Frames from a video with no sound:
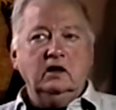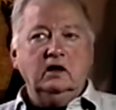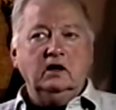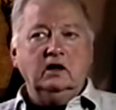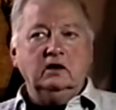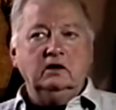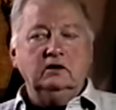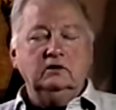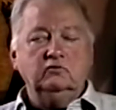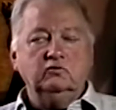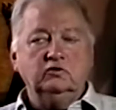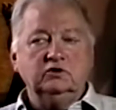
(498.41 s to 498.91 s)

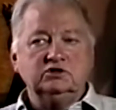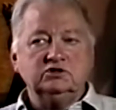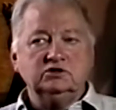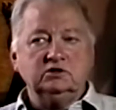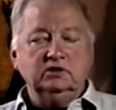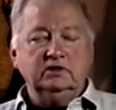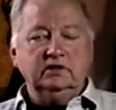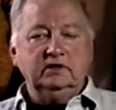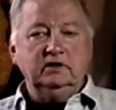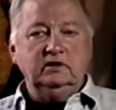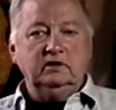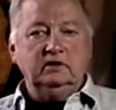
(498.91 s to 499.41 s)
in
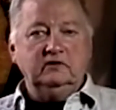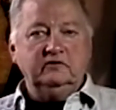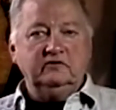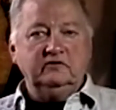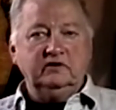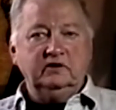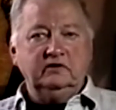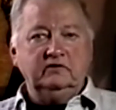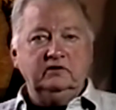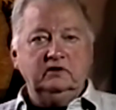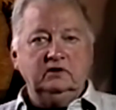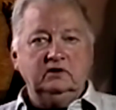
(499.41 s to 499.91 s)
which Lynn
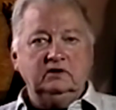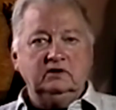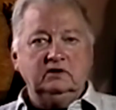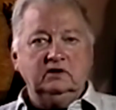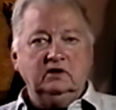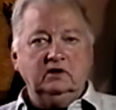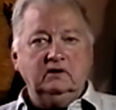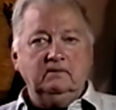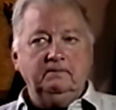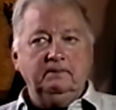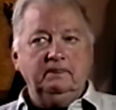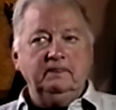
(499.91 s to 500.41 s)
said
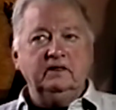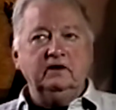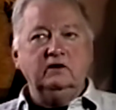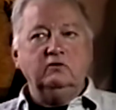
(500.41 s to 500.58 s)
that